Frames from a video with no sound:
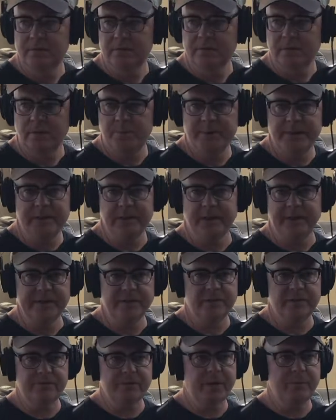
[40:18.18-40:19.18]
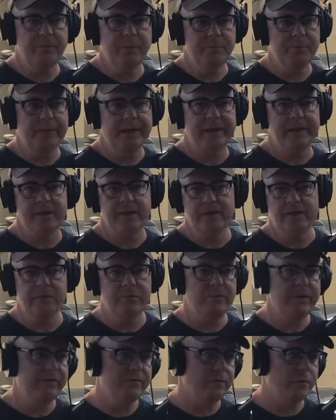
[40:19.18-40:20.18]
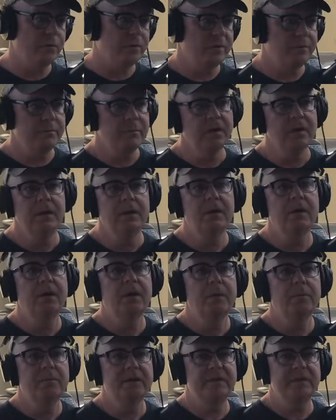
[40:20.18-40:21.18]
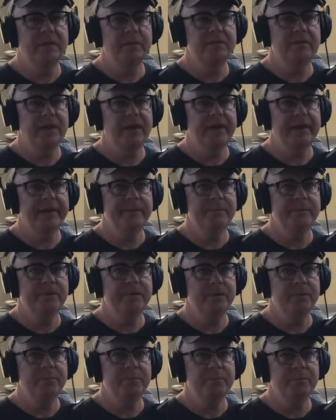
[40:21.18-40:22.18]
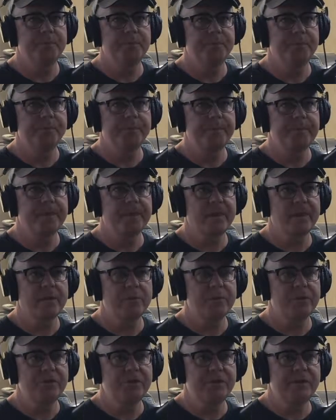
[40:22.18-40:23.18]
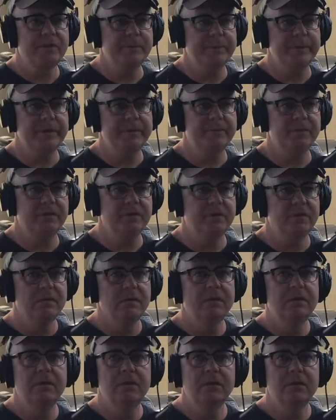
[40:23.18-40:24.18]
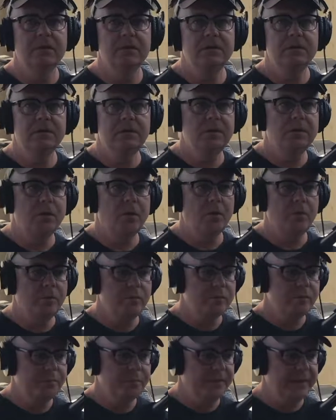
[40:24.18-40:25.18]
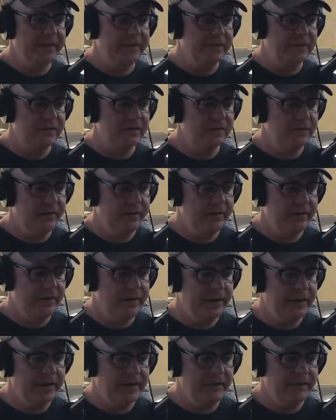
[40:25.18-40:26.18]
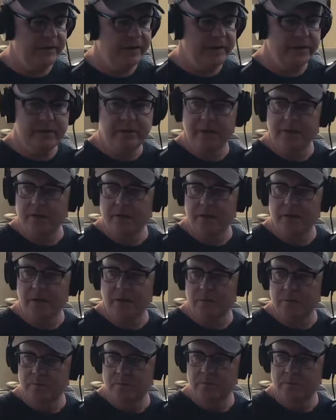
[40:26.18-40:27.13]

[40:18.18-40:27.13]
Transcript: So it'd be nice if every band could reform, but sometimes it pushes people to go places that they didn't think they could go.